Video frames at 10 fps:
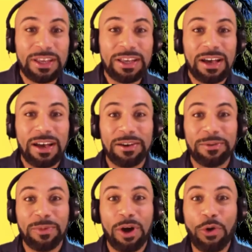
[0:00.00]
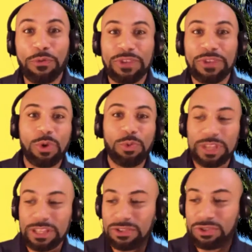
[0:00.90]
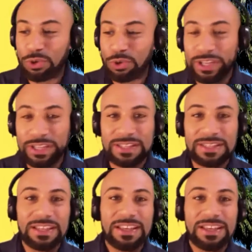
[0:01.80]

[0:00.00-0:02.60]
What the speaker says: Hopefully what we can do is